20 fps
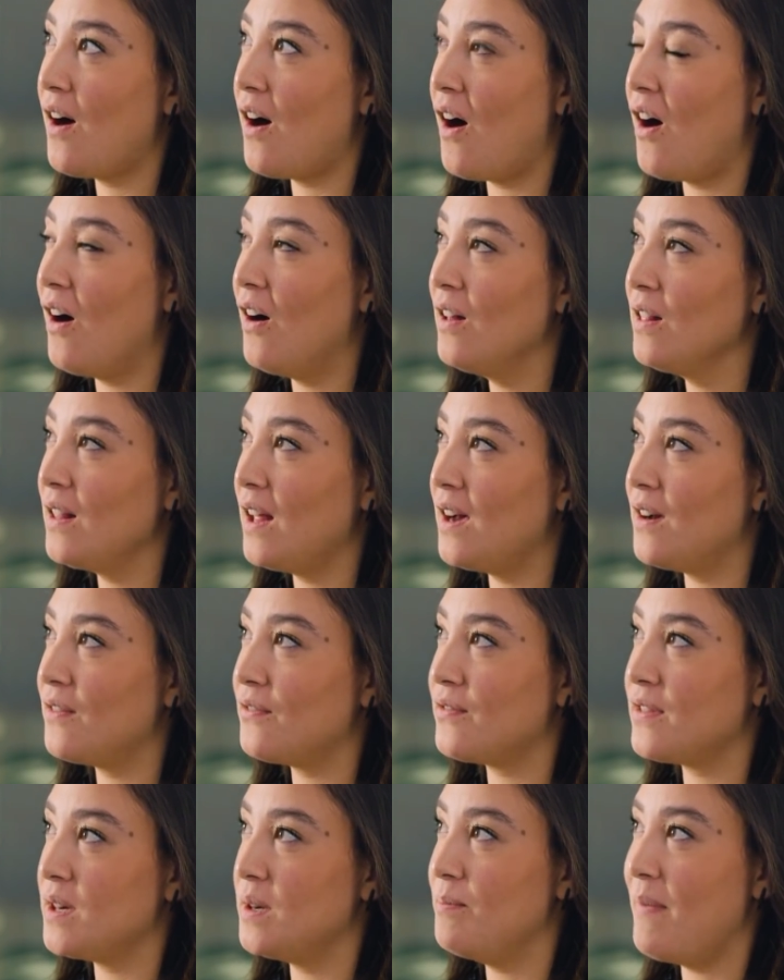all
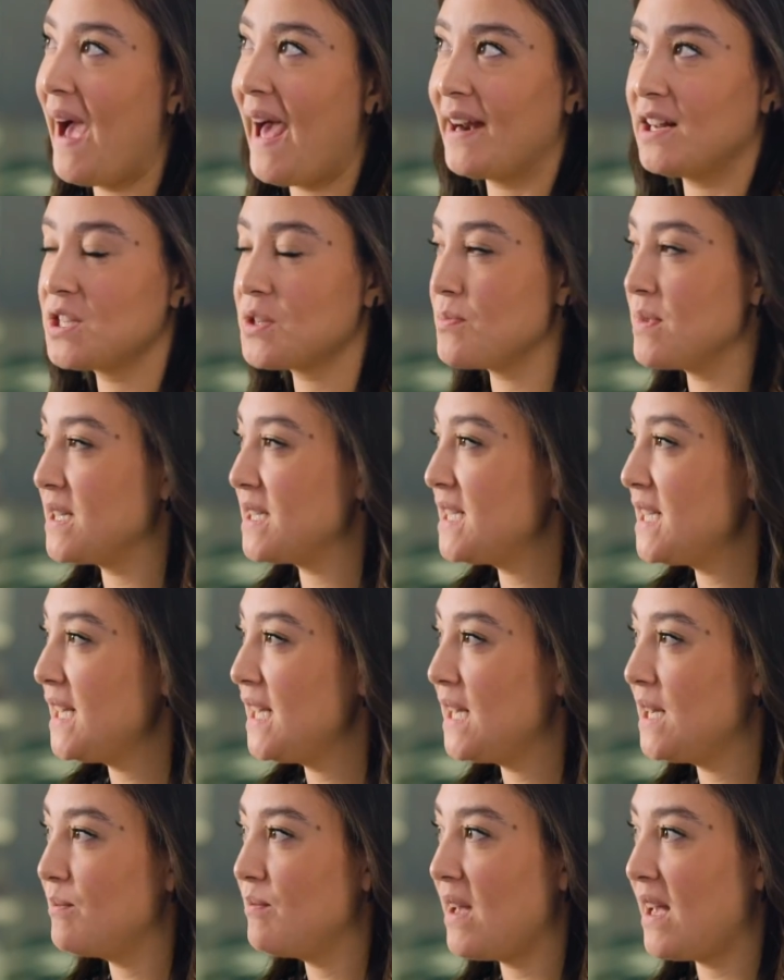of the management
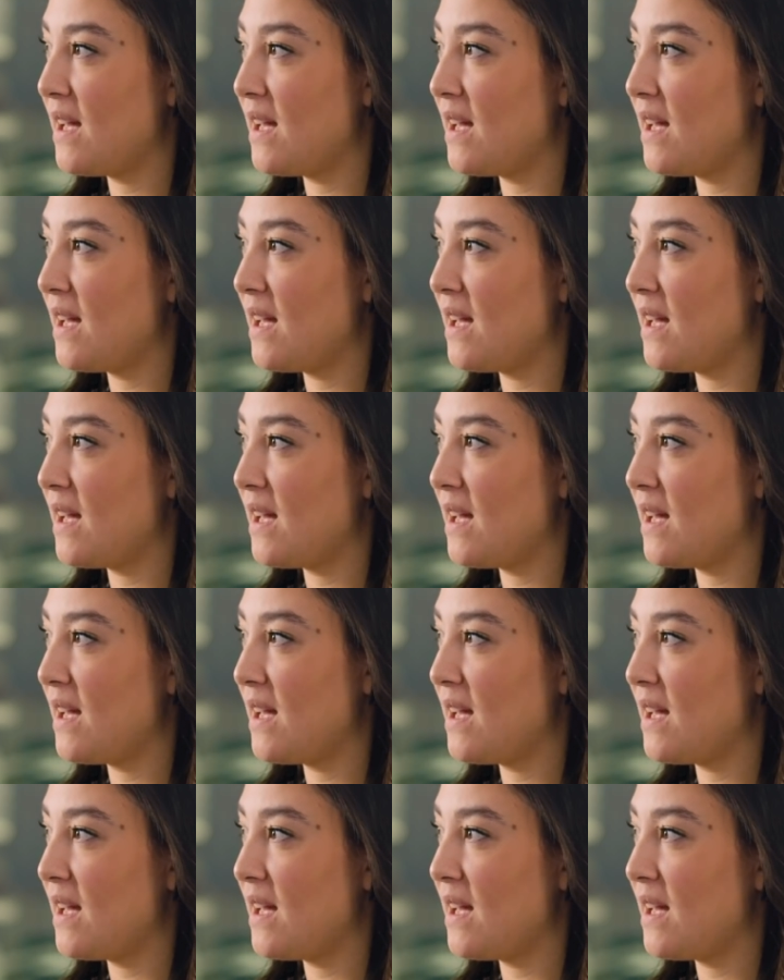team